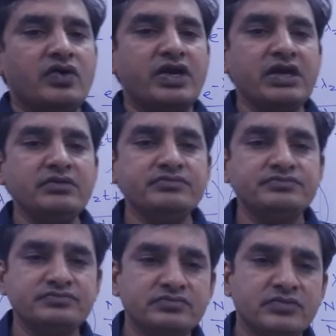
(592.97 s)
Okay,
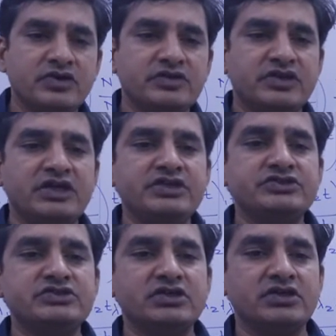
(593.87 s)
that
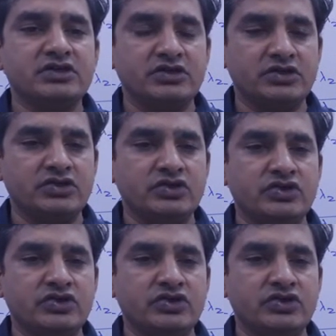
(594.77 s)
is the